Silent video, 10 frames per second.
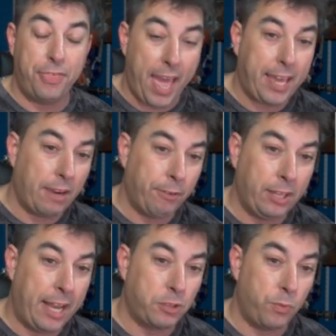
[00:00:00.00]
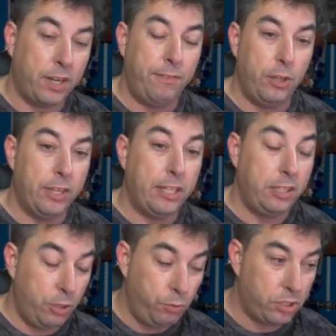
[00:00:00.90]
thank every last one of you that
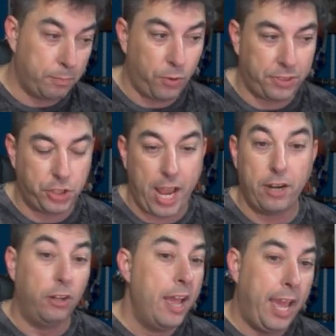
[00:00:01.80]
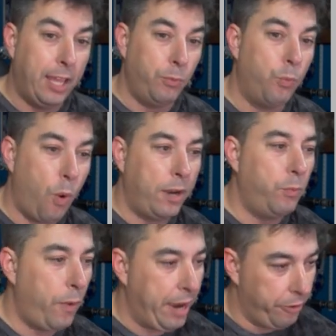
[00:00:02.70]
do support the channel in
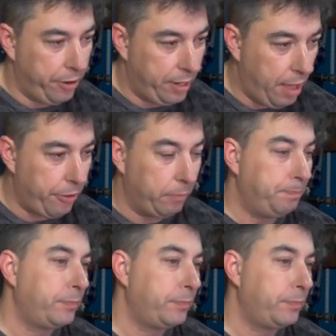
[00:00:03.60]
one way or another.